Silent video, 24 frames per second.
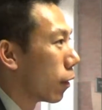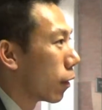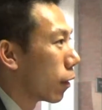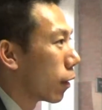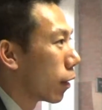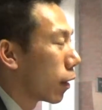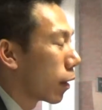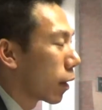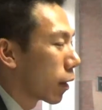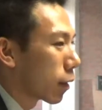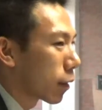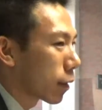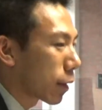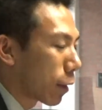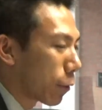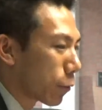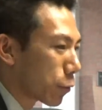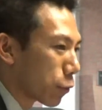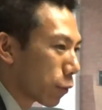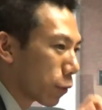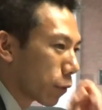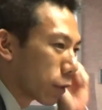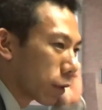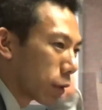And I think I
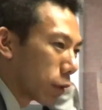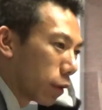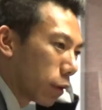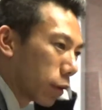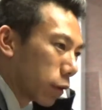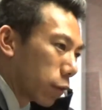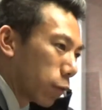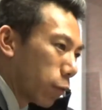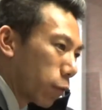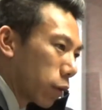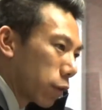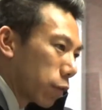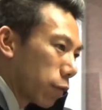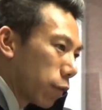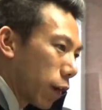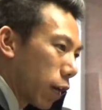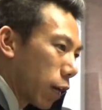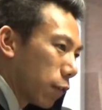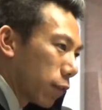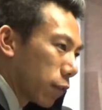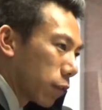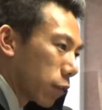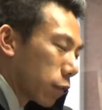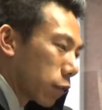was only
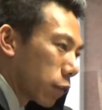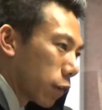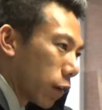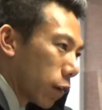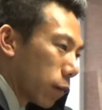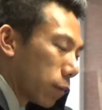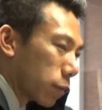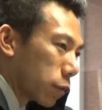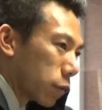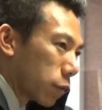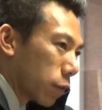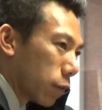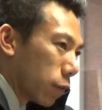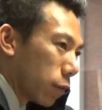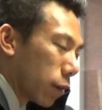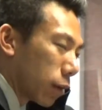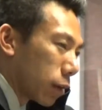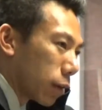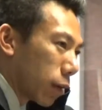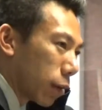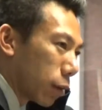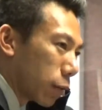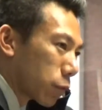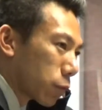25 at the time,
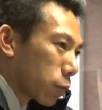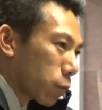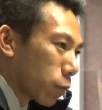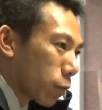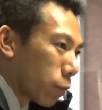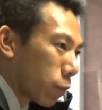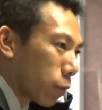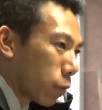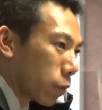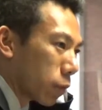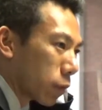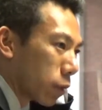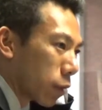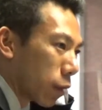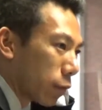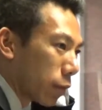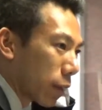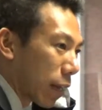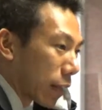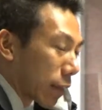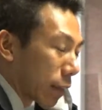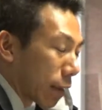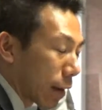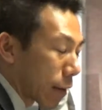so I was
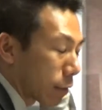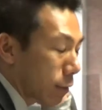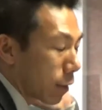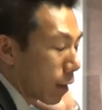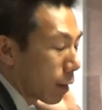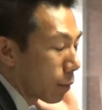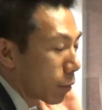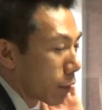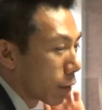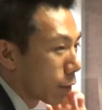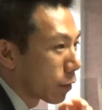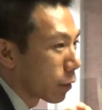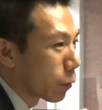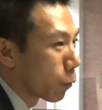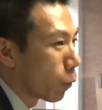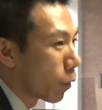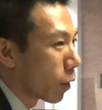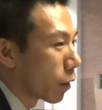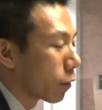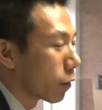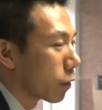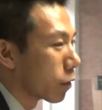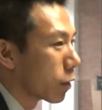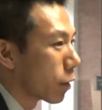at that time definitely
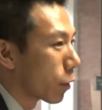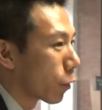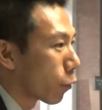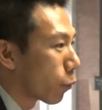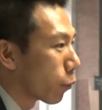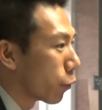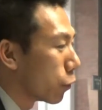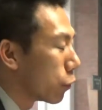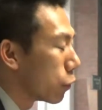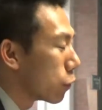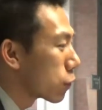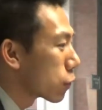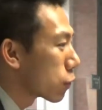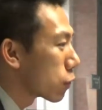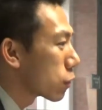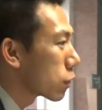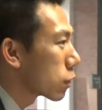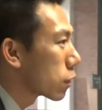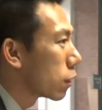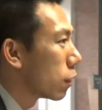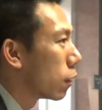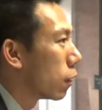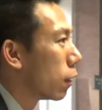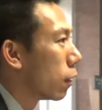one of the younger
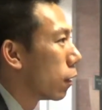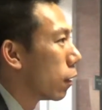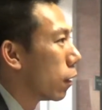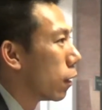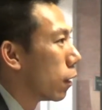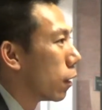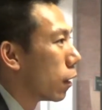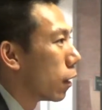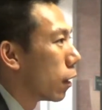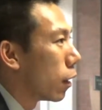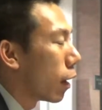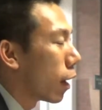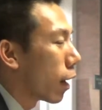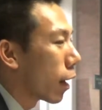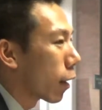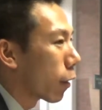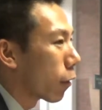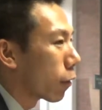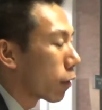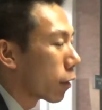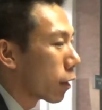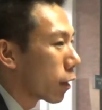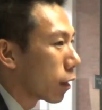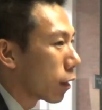producers
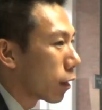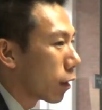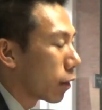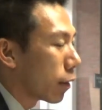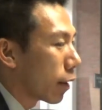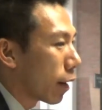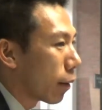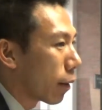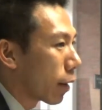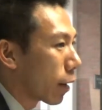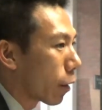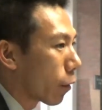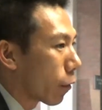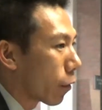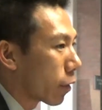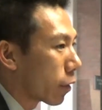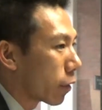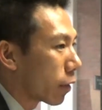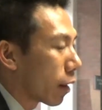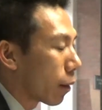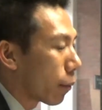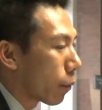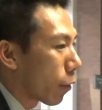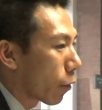hired in that area,
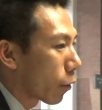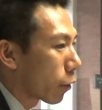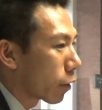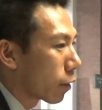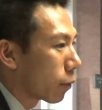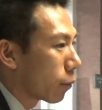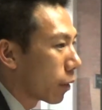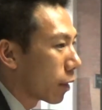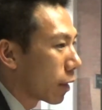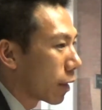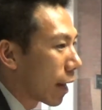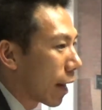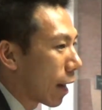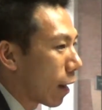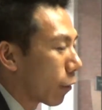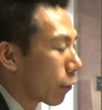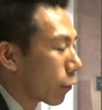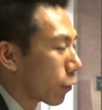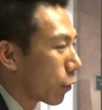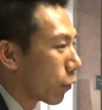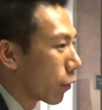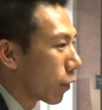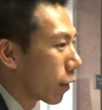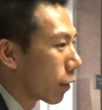in that market. But now
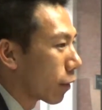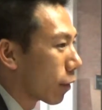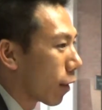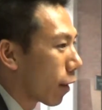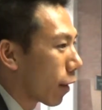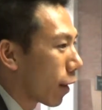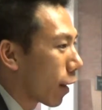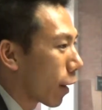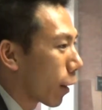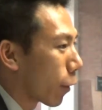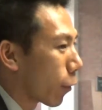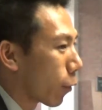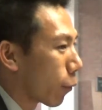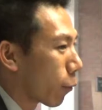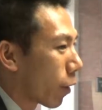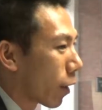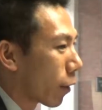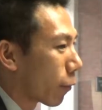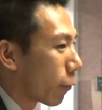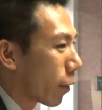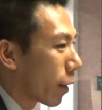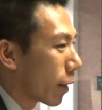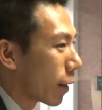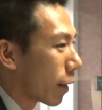they hire them
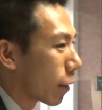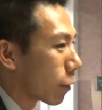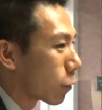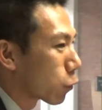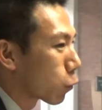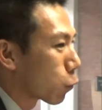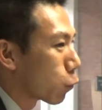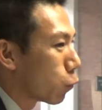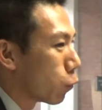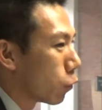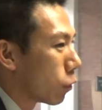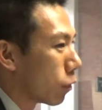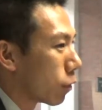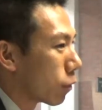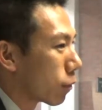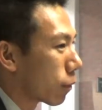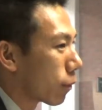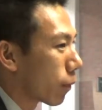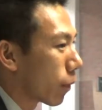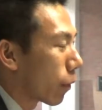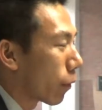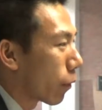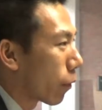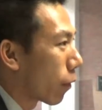right out of school
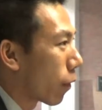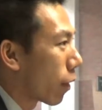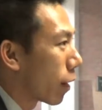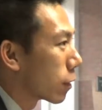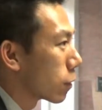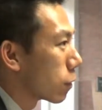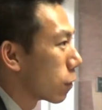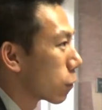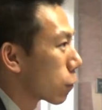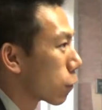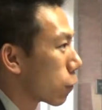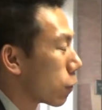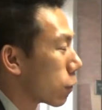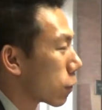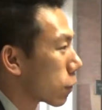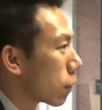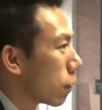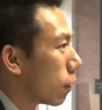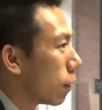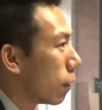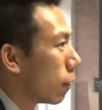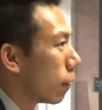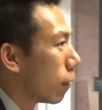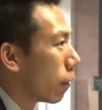or as interns.
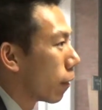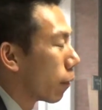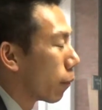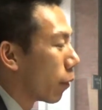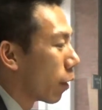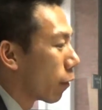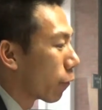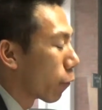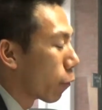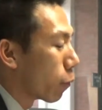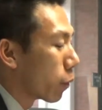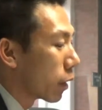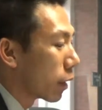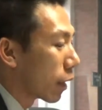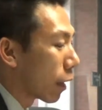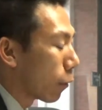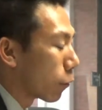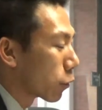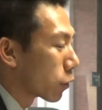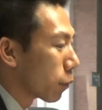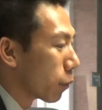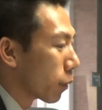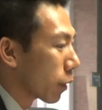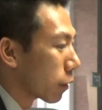But for me, that
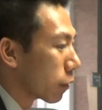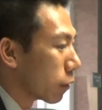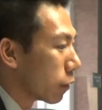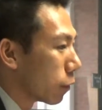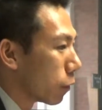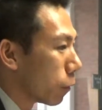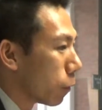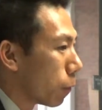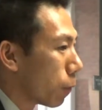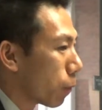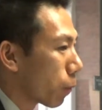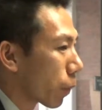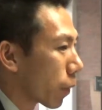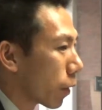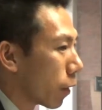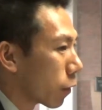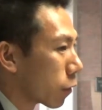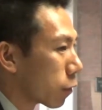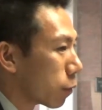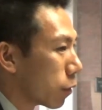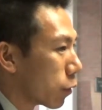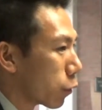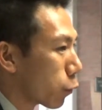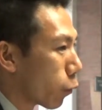was a big deal
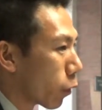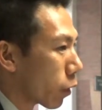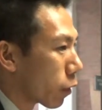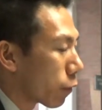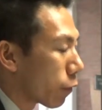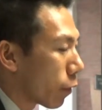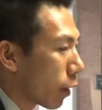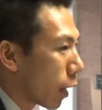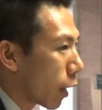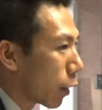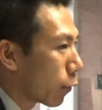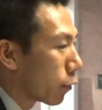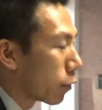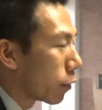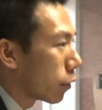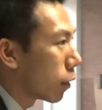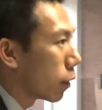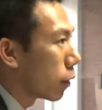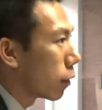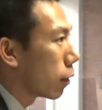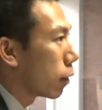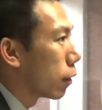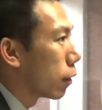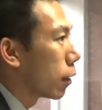to be 25
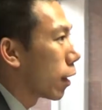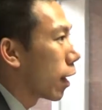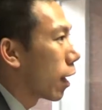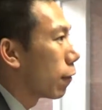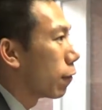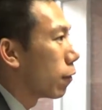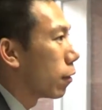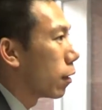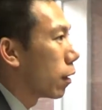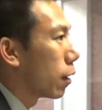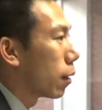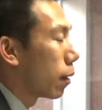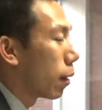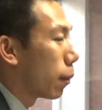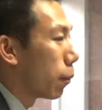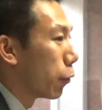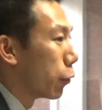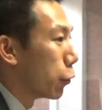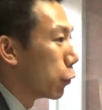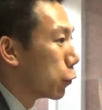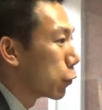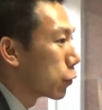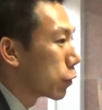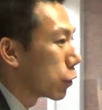and have a
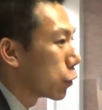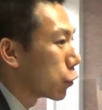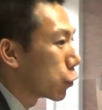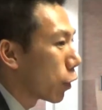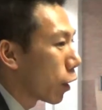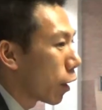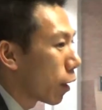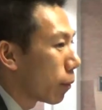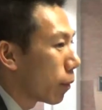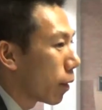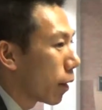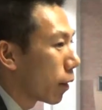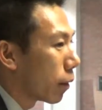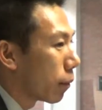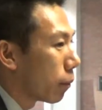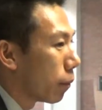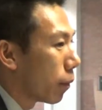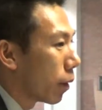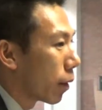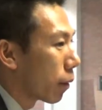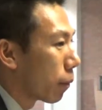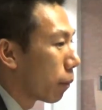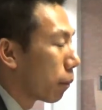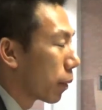producing job
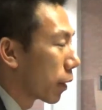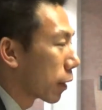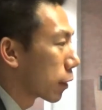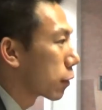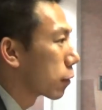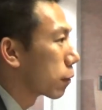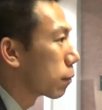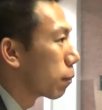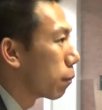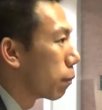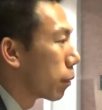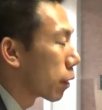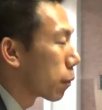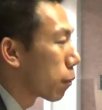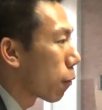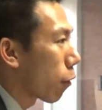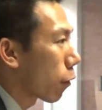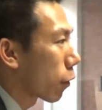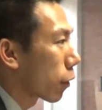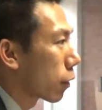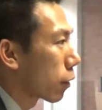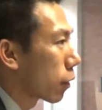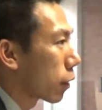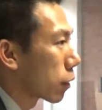at a big
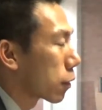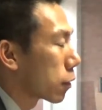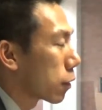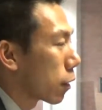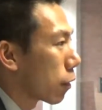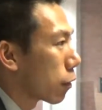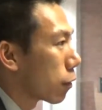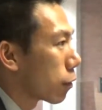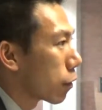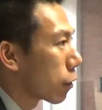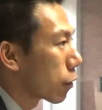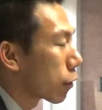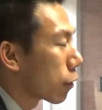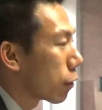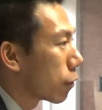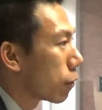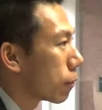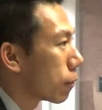market like San Diego.